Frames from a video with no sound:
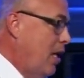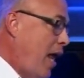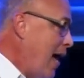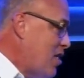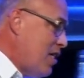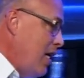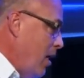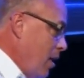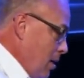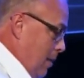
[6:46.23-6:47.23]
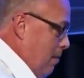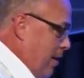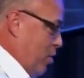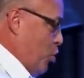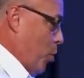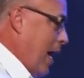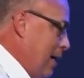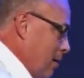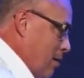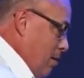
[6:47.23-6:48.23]
Next thing, you're in a
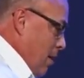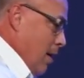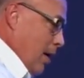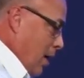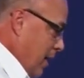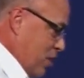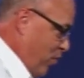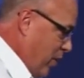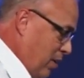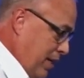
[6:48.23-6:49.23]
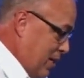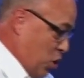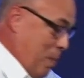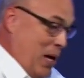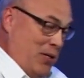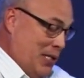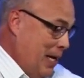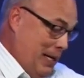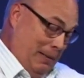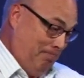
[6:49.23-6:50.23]
trailer that's filled, that smells
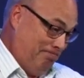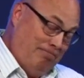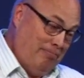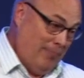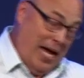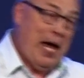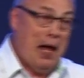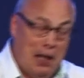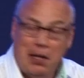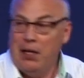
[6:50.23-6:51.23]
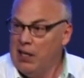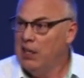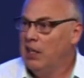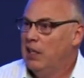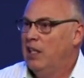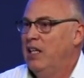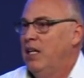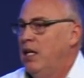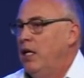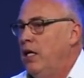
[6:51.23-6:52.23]
like hell.
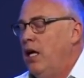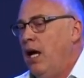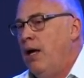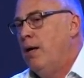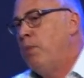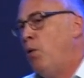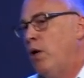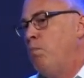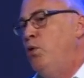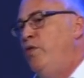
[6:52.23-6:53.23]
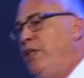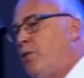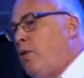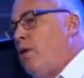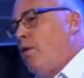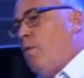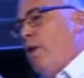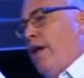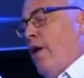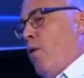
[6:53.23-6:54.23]
But we're moving toward
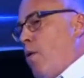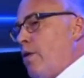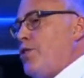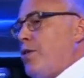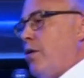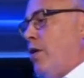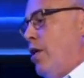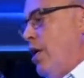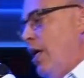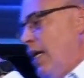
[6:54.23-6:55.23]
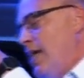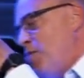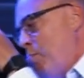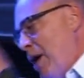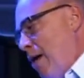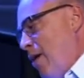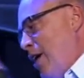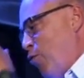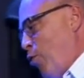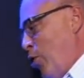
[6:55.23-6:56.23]
when an orchard is
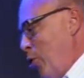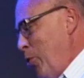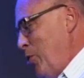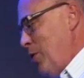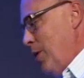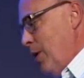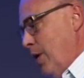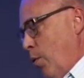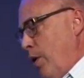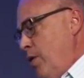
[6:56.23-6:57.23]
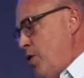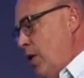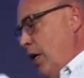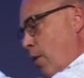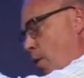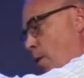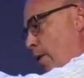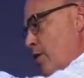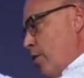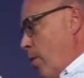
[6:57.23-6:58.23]
bearing fruit, when you see an
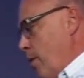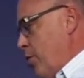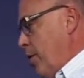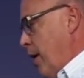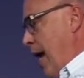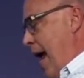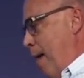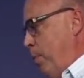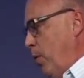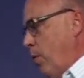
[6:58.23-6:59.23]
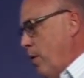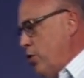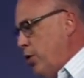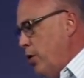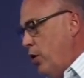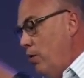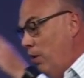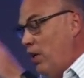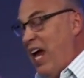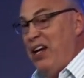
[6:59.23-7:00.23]
orange orchard, an apple orchard, you
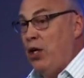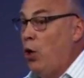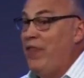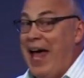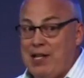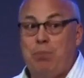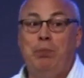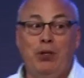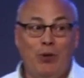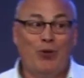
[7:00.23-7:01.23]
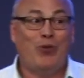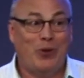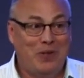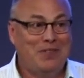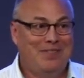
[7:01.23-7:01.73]
look at it and you go, that's beautiful.